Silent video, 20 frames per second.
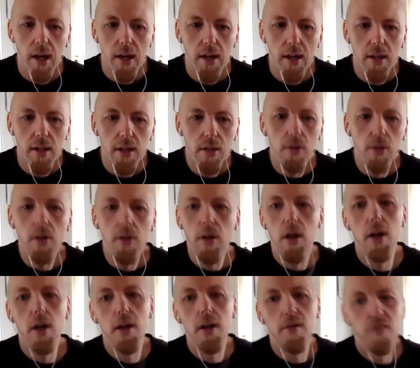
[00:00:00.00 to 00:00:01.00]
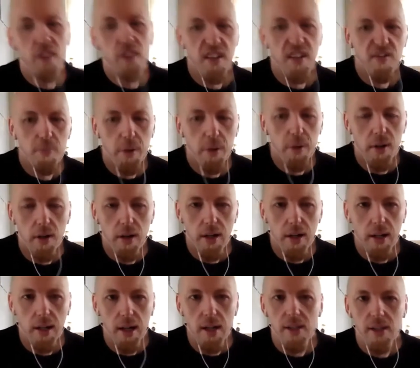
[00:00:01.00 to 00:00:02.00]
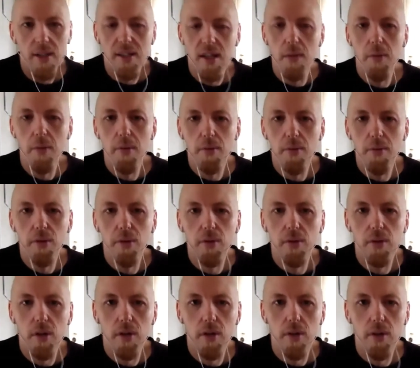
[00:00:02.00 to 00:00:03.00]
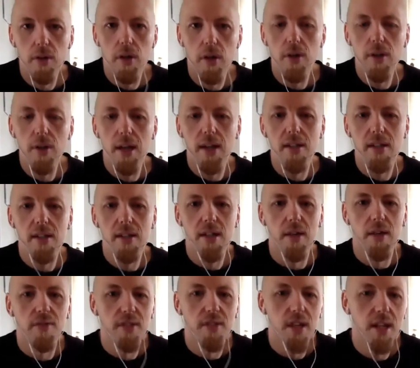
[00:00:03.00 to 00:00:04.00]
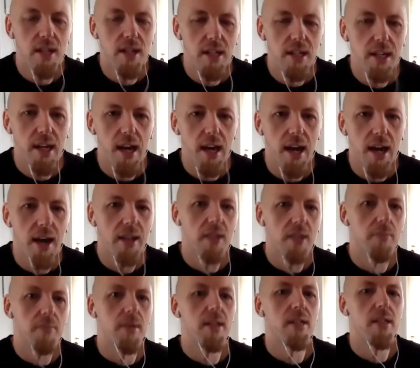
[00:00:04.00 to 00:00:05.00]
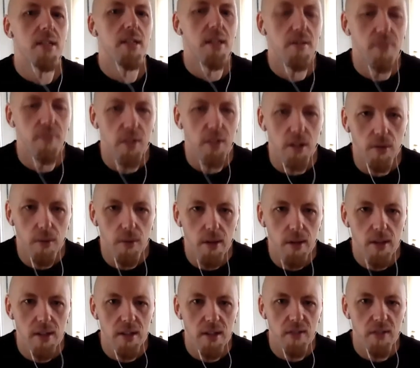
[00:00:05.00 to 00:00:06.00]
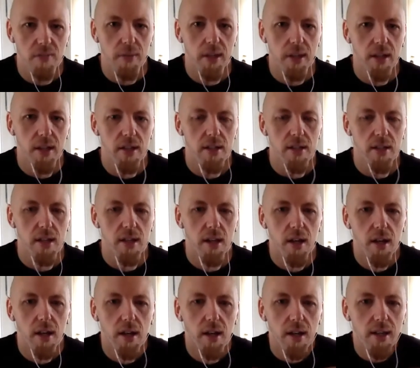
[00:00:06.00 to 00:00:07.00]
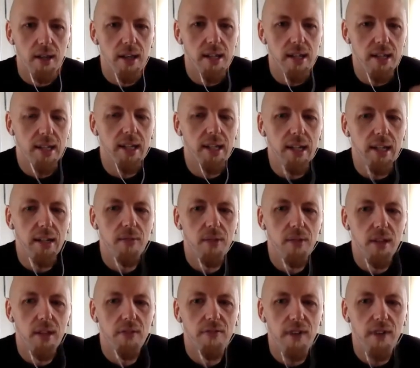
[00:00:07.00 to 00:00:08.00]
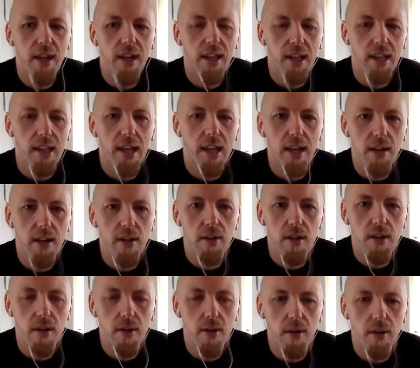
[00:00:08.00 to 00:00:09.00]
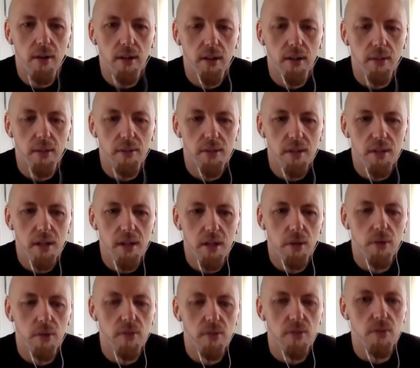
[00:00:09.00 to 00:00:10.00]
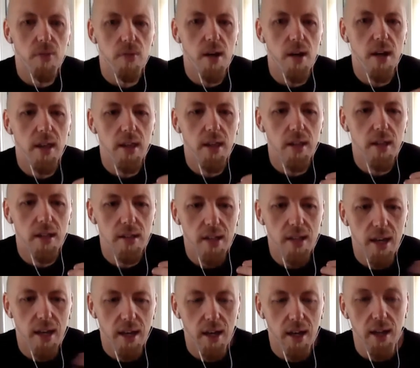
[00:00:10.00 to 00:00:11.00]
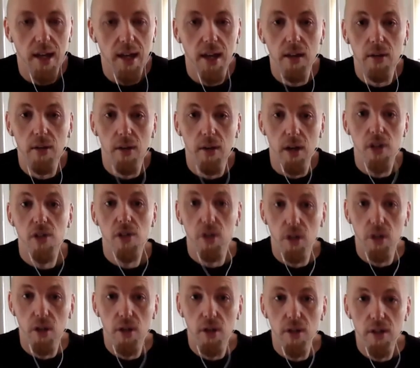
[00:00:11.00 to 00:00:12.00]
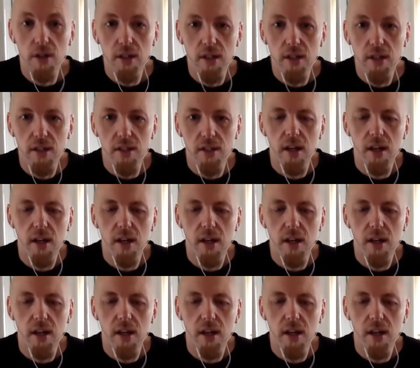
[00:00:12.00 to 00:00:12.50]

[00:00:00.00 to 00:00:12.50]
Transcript: you're kind of left behind. And some people yeah. who don't know that stuff tend to get argumentative and aggressive because they're dealing with the fact that they don't know it themselves rather than saying, okay, look, I should learn this.